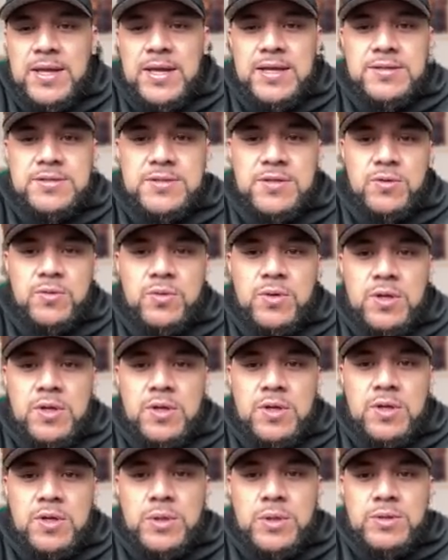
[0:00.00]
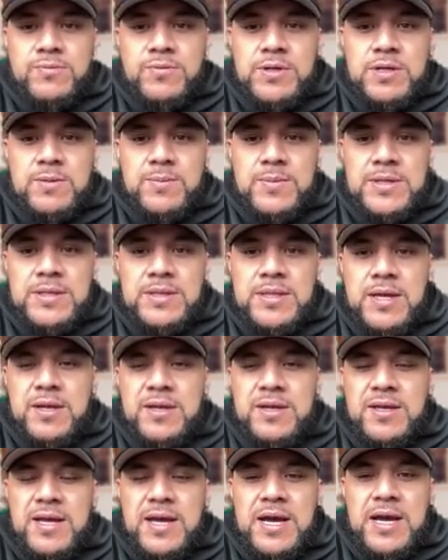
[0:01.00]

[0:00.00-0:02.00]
And so we recommend that